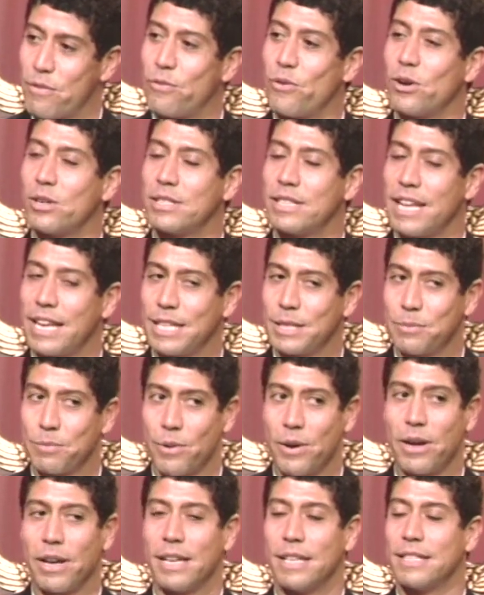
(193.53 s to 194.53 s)
first
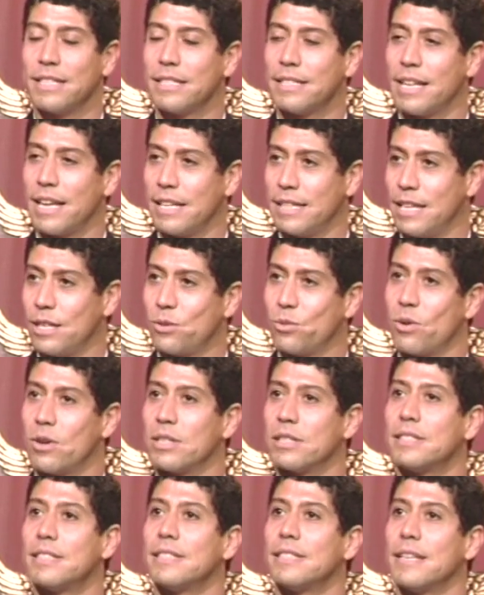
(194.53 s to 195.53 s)
experience and it
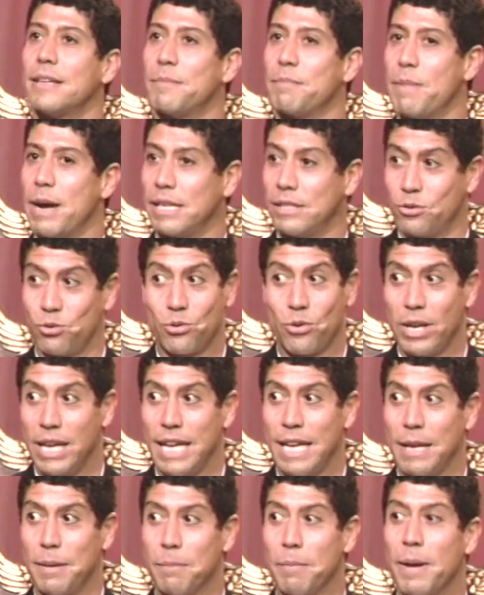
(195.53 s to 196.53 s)
was my
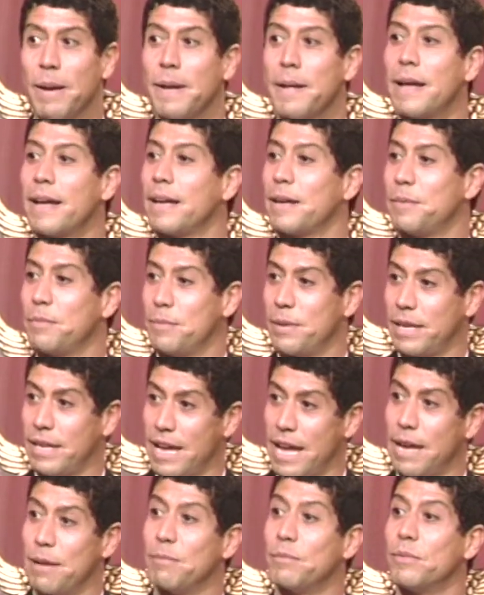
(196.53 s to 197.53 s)
dream
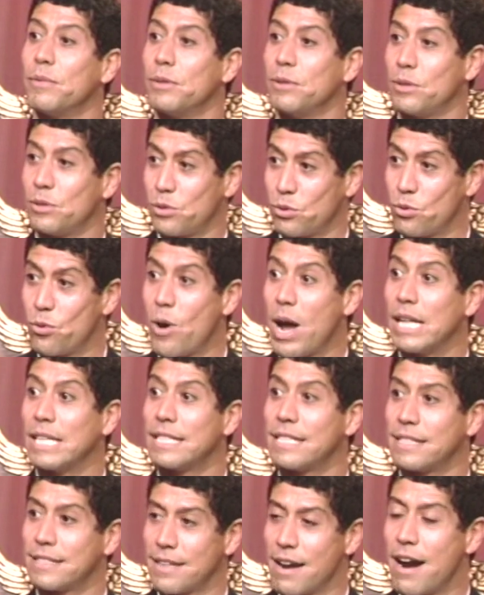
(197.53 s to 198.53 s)
became true and
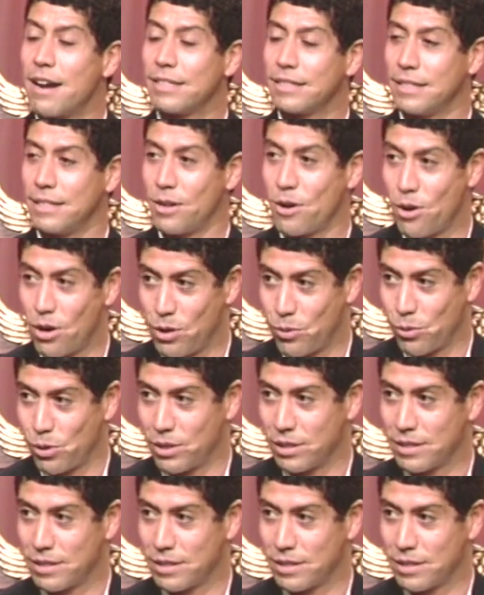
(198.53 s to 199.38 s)
start in Hollywood.